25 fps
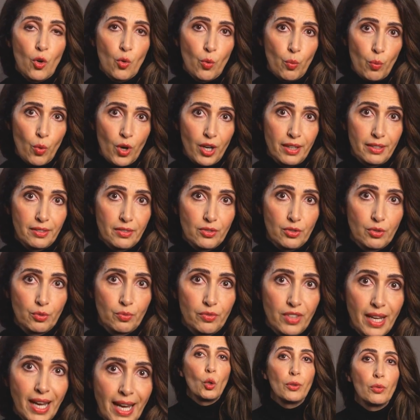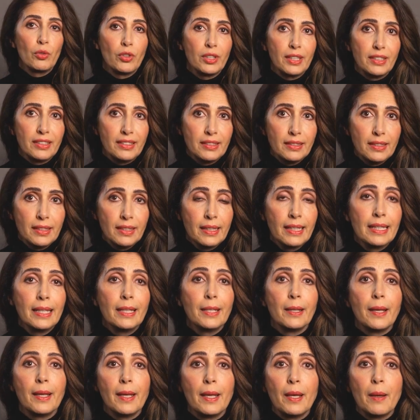ones you've had recently,
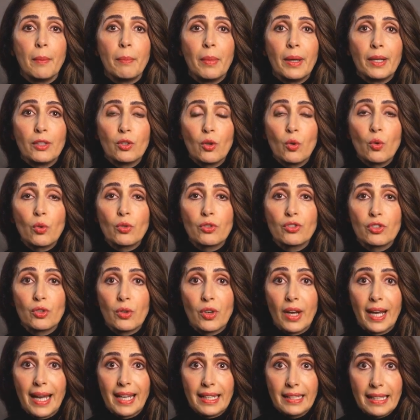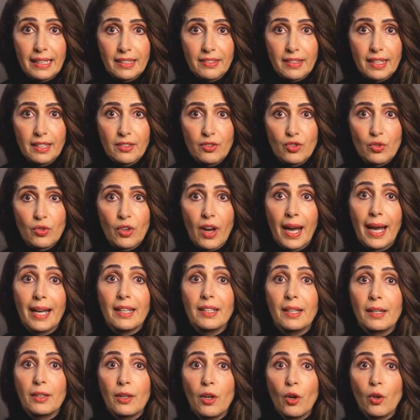but also any that you had
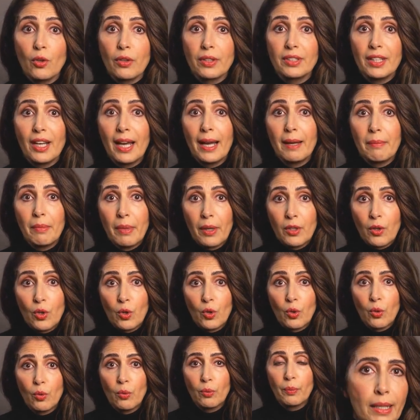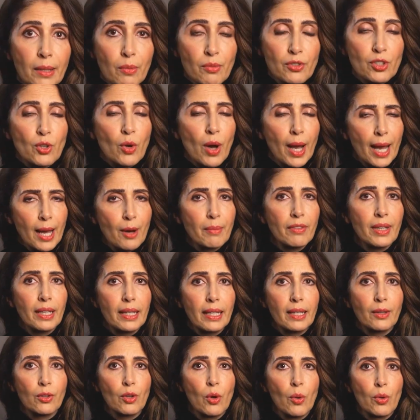a long time ago. If you have
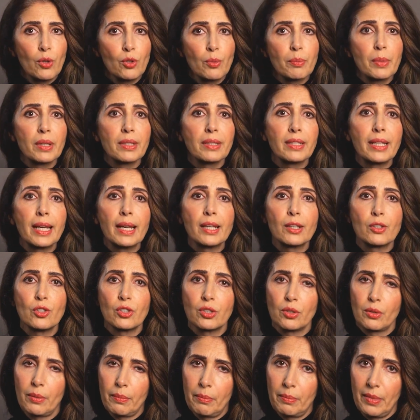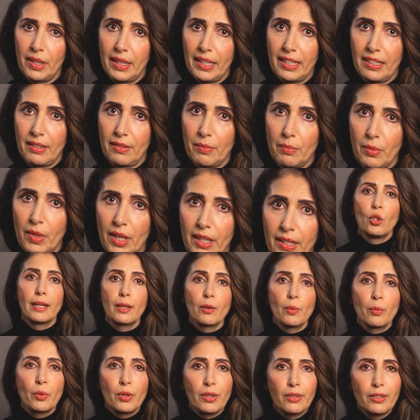any documentation, please bring
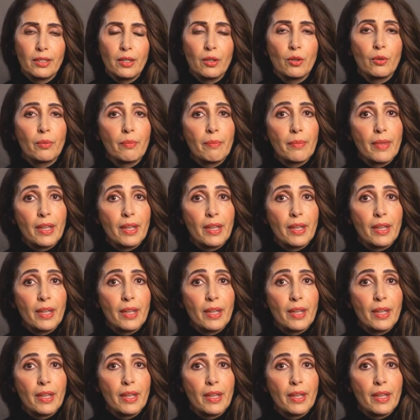it with you.